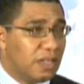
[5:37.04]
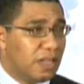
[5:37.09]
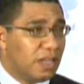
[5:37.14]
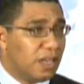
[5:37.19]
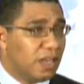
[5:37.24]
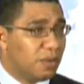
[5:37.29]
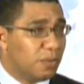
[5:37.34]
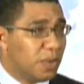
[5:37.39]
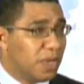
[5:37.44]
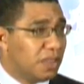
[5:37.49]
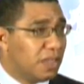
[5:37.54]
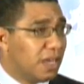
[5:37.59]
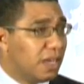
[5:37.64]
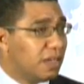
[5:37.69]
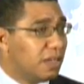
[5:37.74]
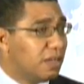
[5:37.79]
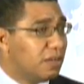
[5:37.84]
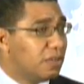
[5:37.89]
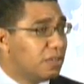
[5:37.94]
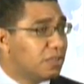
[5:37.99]
And when
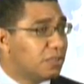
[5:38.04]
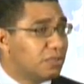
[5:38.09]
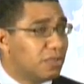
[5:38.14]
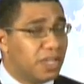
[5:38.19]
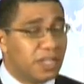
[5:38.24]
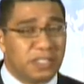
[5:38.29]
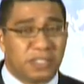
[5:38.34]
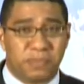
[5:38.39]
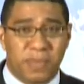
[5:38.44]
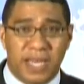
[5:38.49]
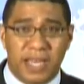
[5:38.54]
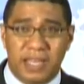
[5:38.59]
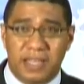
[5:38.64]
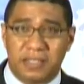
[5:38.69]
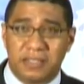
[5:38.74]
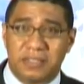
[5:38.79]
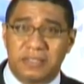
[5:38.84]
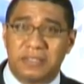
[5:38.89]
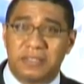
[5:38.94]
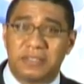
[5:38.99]
that industry
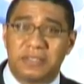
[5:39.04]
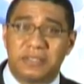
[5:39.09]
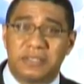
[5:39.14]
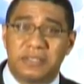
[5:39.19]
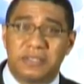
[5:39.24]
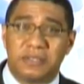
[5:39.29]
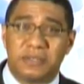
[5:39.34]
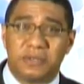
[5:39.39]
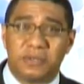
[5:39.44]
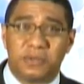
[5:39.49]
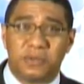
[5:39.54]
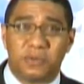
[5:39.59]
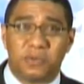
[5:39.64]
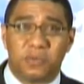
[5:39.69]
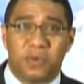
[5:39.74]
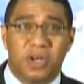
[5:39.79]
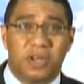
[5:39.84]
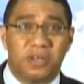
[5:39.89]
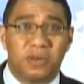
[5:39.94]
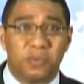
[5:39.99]
expires,
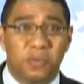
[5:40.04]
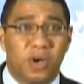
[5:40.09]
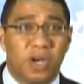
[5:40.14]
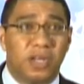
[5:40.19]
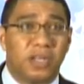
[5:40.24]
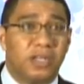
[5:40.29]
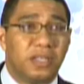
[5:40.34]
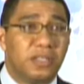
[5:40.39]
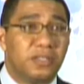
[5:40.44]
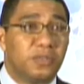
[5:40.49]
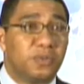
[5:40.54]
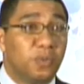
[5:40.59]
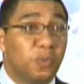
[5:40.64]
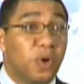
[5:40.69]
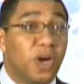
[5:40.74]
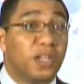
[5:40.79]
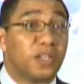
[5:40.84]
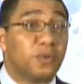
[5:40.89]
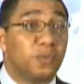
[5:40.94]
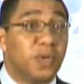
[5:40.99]
one wonders
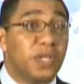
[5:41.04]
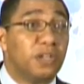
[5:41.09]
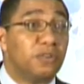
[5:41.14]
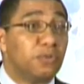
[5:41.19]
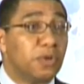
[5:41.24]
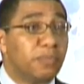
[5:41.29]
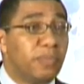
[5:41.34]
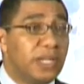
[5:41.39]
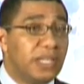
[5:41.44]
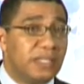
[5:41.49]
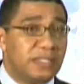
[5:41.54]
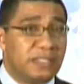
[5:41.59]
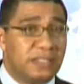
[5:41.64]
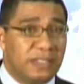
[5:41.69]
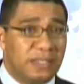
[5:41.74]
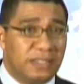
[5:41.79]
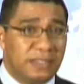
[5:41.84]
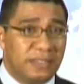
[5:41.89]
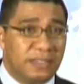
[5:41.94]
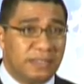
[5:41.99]
what will replace it.